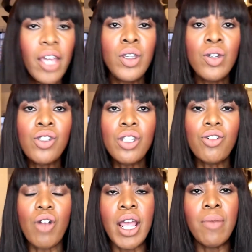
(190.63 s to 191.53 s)
I usually
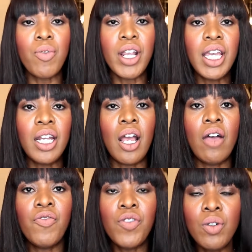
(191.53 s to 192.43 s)
try and bring in
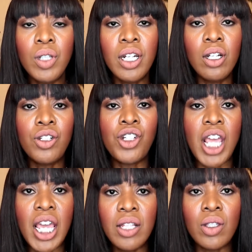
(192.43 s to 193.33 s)
a few little
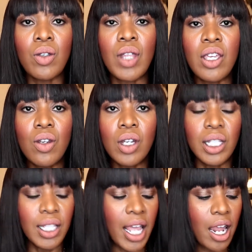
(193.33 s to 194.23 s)
chains so that you
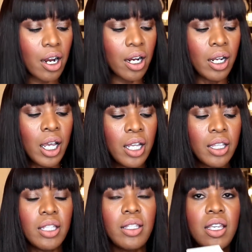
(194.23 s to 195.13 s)
can layer.
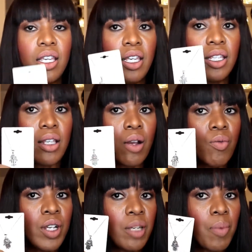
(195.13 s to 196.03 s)
This is a
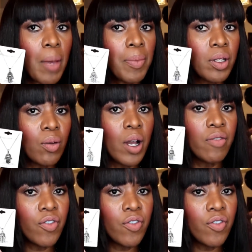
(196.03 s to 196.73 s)
really popular one